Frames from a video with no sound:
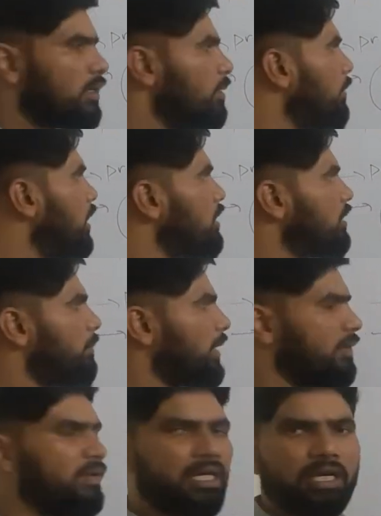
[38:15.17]
but the
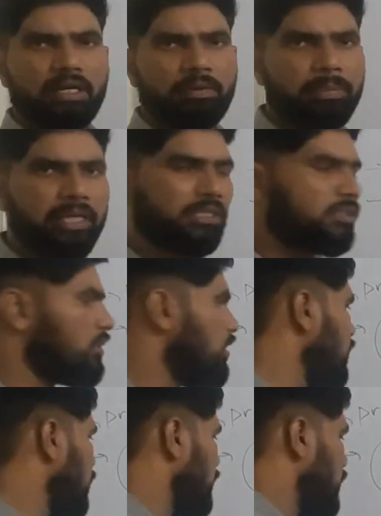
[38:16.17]
private enterprises are
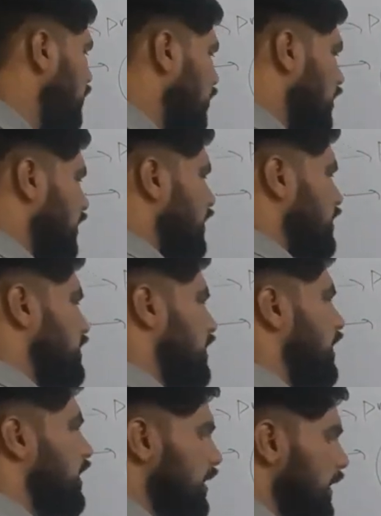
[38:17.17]
not at all interested
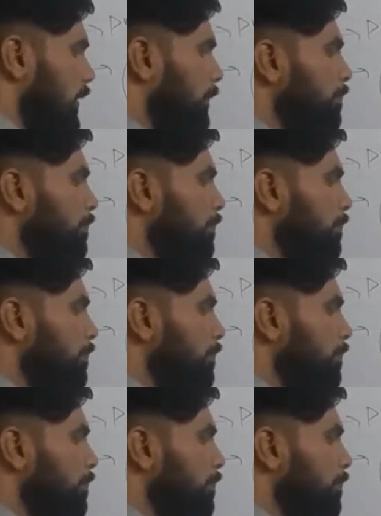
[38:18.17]
in